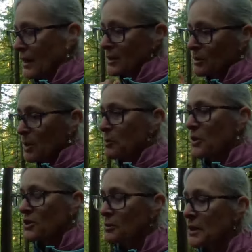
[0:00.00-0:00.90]
Some of the
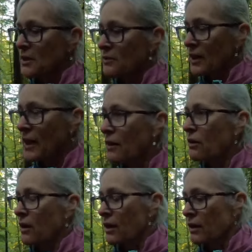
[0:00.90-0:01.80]
birds I'm hearing right now
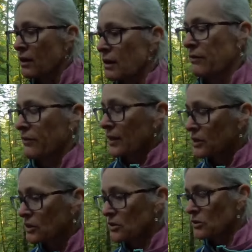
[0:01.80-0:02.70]
are
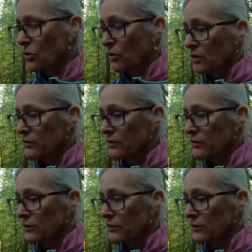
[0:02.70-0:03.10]
flickers, northern